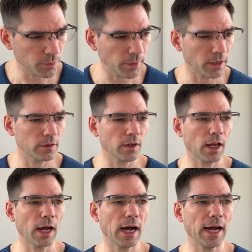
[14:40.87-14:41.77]
but
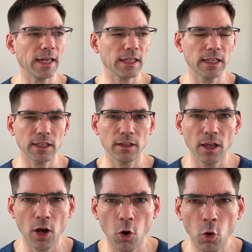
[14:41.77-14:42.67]
I can
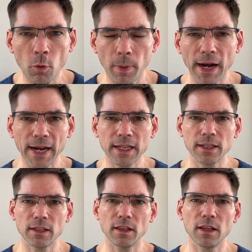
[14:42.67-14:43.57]
hold back
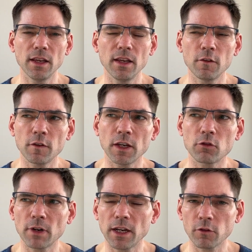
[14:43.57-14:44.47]
and think,
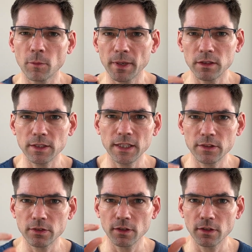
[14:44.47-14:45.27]
right, I've got my lead